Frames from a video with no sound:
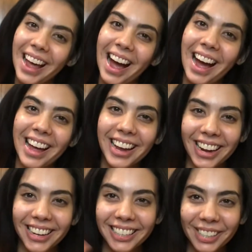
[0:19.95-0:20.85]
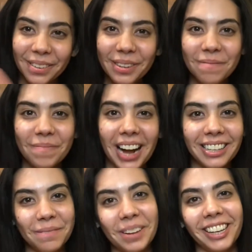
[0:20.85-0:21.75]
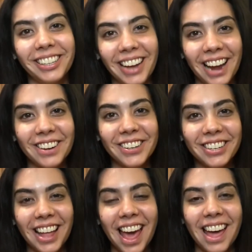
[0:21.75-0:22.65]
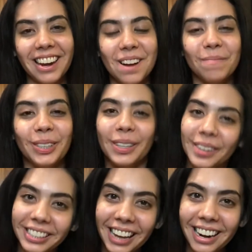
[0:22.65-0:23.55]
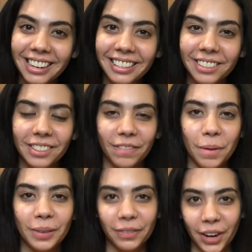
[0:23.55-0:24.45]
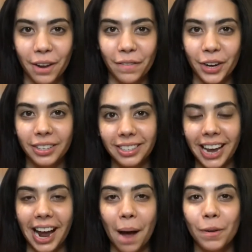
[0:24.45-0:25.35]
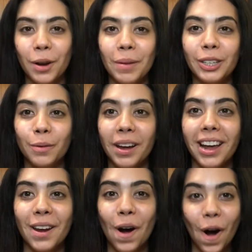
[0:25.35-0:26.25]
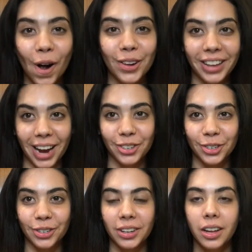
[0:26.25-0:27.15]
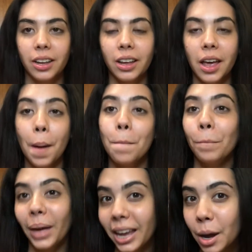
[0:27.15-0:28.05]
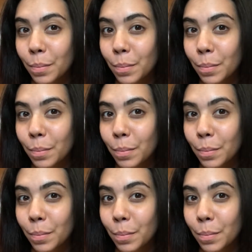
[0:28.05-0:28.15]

Hi guys, welcome back to my channel, and I'm so excited to film this video for you today. I'm going to be doing an all natural makeup